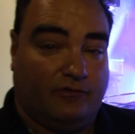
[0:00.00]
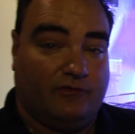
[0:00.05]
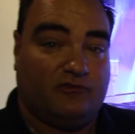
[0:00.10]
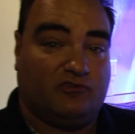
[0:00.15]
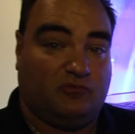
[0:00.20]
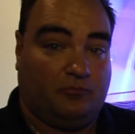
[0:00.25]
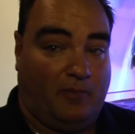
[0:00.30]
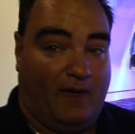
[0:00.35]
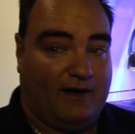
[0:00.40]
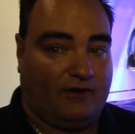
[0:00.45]
that the
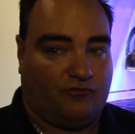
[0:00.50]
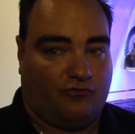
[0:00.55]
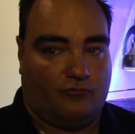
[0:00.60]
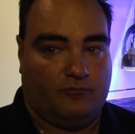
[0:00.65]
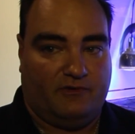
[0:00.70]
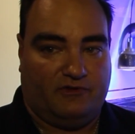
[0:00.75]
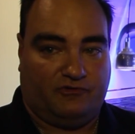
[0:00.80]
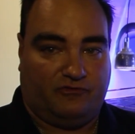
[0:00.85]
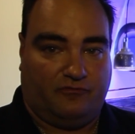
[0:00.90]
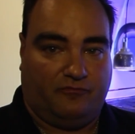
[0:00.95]

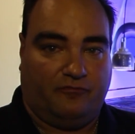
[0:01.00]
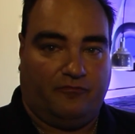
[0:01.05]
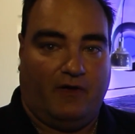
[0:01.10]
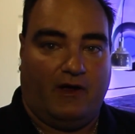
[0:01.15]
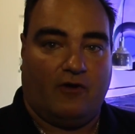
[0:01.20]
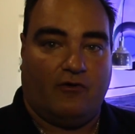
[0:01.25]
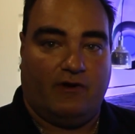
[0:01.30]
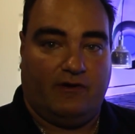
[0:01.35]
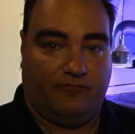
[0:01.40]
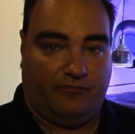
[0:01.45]
spectrum is
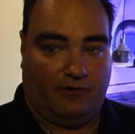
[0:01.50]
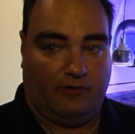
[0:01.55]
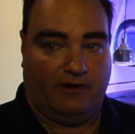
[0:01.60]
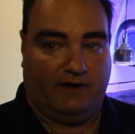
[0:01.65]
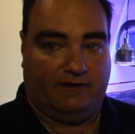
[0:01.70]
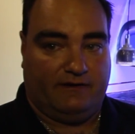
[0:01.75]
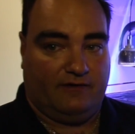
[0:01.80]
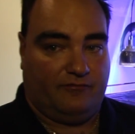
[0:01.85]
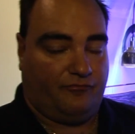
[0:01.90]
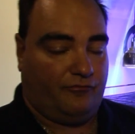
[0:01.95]
very,
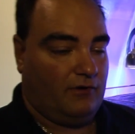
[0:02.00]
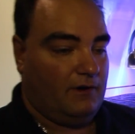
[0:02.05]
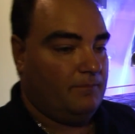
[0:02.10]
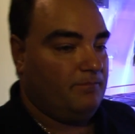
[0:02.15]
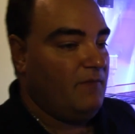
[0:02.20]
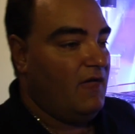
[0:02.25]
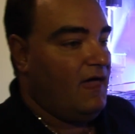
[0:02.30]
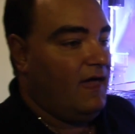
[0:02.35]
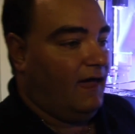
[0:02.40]
very different.